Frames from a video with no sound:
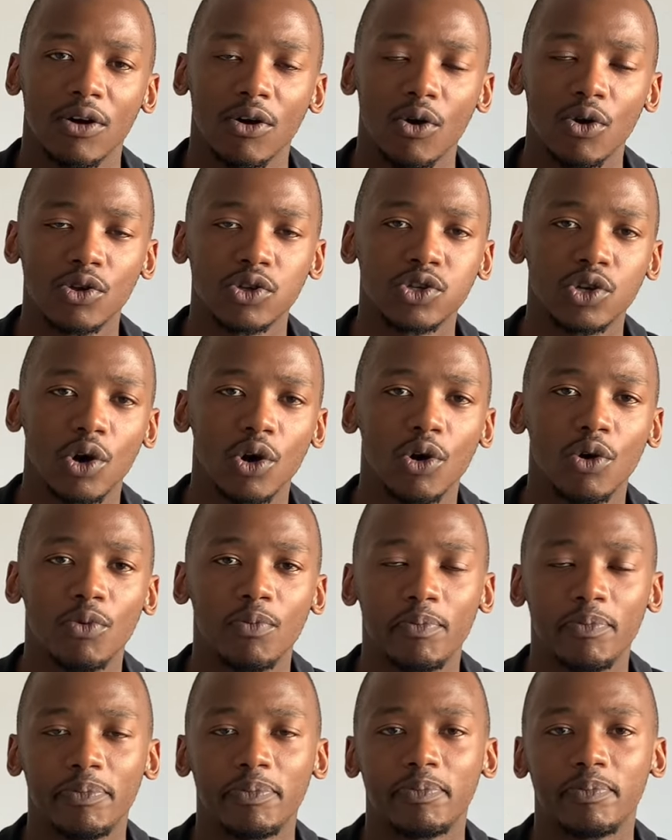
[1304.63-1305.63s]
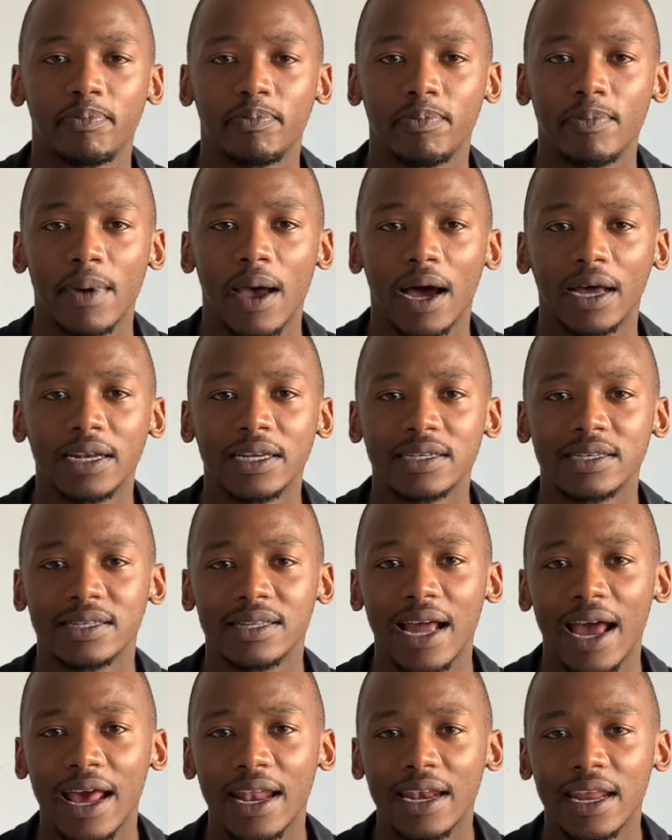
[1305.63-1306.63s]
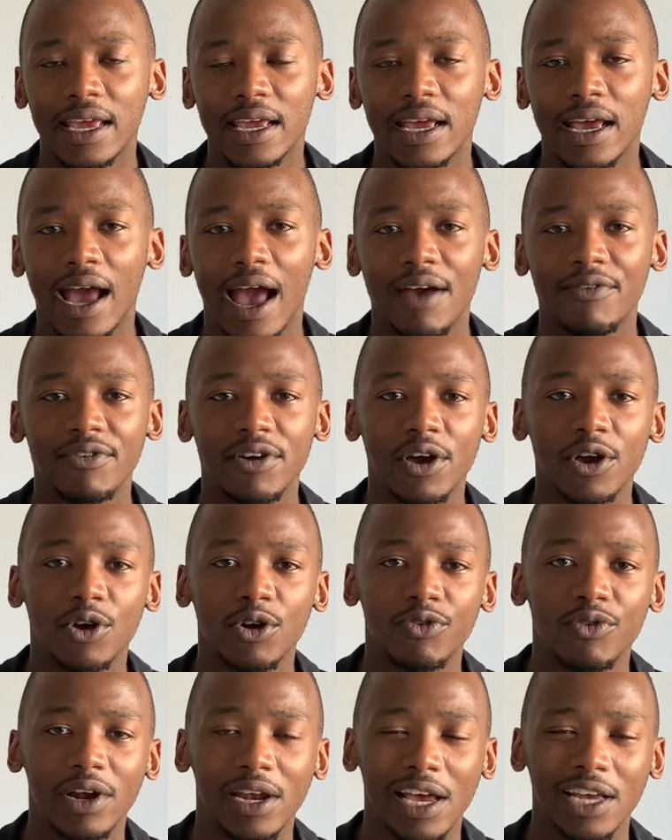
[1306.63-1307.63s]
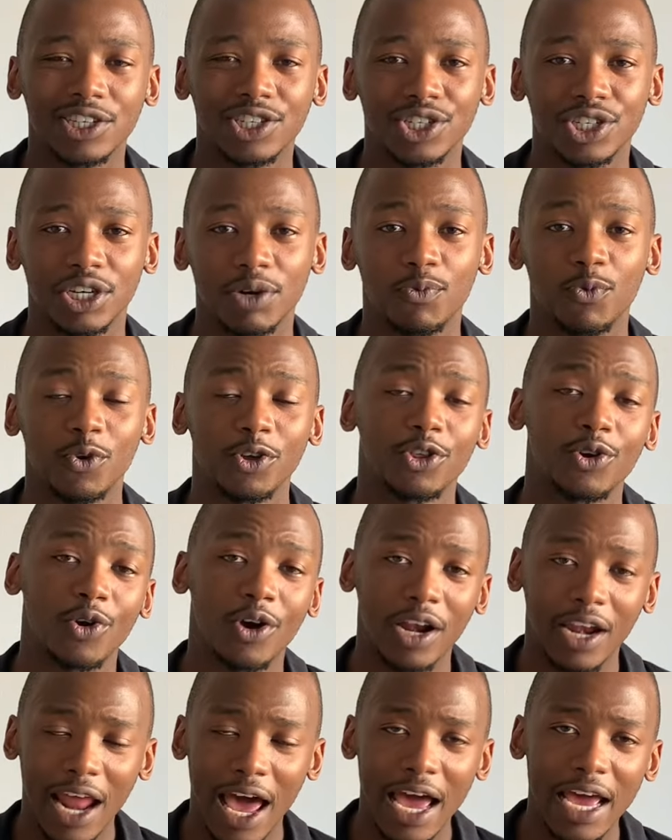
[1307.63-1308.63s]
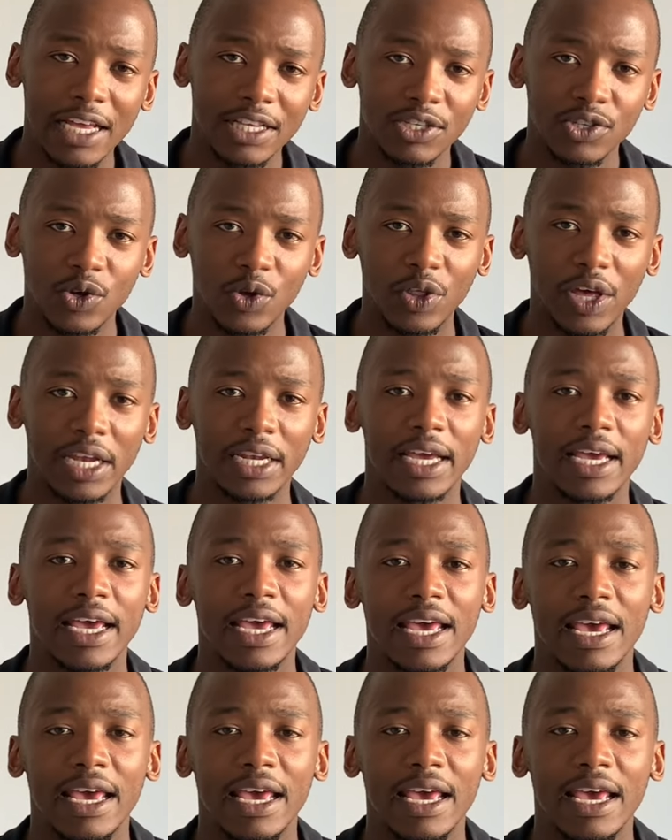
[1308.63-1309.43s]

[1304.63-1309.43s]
also understanding, having a good relationship with your client, so that